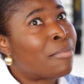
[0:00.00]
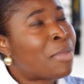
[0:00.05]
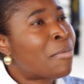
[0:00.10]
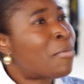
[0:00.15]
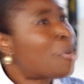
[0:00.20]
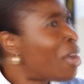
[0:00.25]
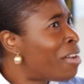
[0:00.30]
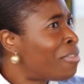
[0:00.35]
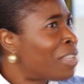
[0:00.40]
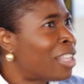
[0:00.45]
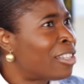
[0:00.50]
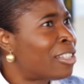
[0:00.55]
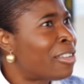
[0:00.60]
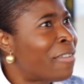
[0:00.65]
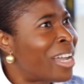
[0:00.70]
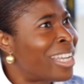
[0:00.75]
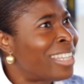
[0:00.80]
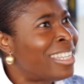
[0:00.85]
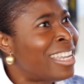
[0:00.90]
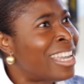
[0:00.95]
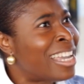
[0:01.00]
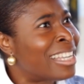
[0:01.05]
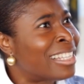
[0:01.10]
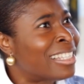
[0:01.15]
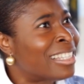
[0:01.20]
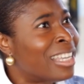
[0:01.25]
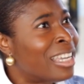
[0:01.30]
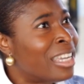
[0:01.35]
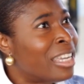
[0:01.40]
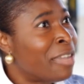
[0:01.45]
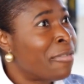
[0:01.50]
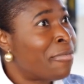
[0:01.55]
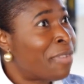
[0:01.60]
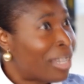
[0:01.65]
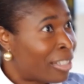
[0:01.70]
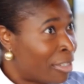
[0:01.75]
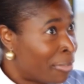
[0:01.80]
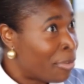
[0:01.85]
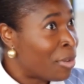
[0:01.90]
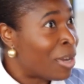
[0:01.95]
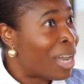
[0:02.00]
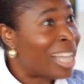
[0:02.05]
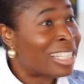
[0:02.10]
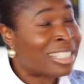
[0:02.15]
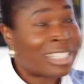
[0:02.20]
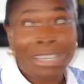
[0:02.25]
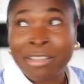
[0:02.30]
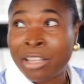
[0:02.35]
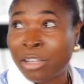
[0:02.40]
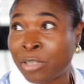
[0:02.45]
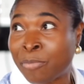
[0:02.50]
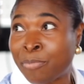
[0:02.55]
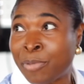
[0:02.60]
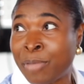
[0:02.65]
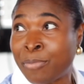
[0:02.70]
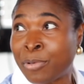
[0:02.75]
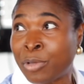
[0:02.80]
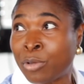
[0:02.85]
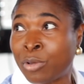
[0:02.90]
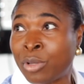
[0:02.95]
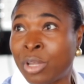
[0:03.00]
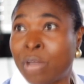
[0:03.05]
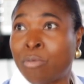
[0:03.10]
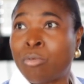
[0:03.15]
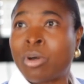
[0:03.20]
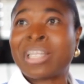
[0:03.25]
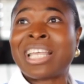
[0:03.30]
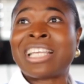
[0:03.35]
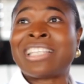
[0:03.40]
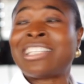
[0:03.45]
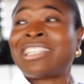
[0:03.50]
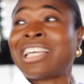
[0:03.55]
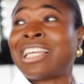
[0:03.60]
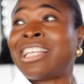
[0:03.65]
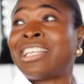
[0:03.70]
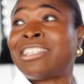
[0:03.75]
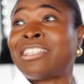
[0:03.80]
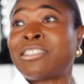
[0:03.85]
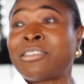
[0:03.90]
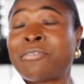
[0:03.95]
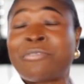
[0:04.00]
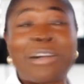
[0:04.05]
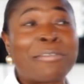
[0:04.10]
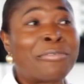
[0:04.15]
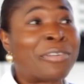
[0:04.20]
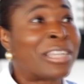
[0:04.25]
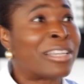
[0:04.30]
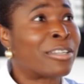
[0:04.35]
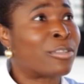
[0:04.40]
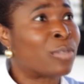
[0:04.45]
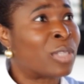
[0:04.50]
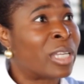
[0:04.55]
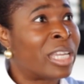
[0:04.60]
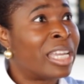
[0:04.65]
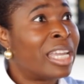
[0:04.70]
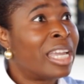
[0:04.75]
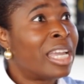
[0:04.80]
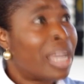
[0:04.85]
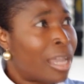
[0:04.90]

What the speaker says: People have a lot of ideas. In fact, if you ask a lot of people, what are the challenges of Africa today?